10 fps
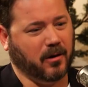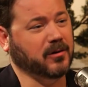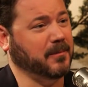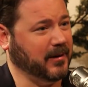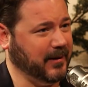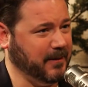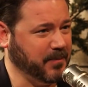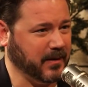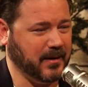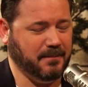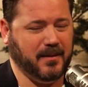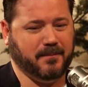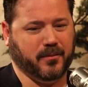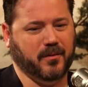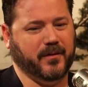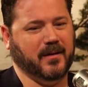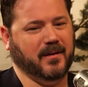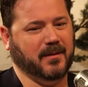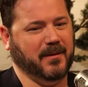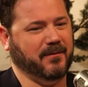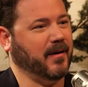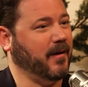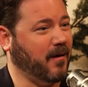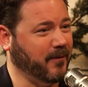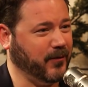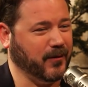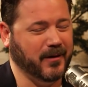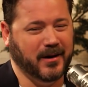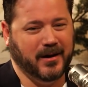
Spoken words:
ultimately can be proven to be very harmful.